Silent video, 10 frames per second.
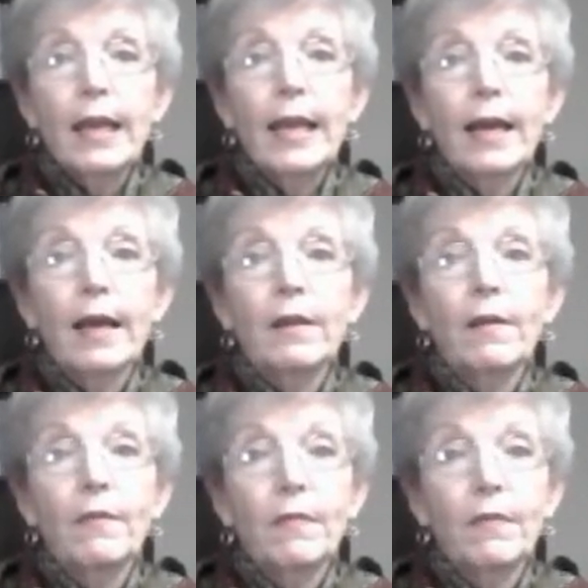And
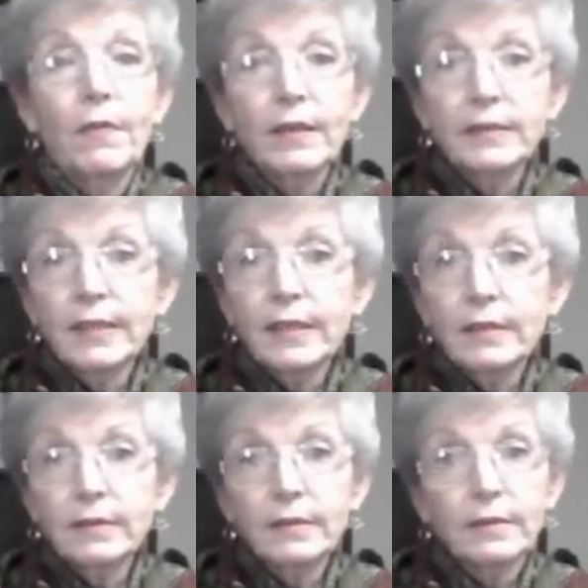this
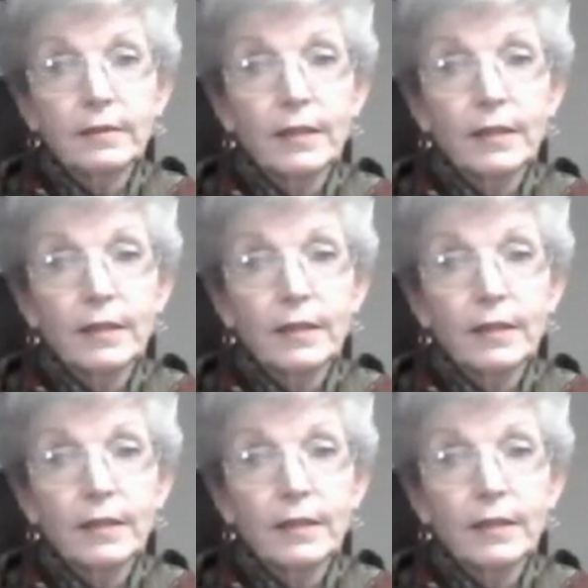is,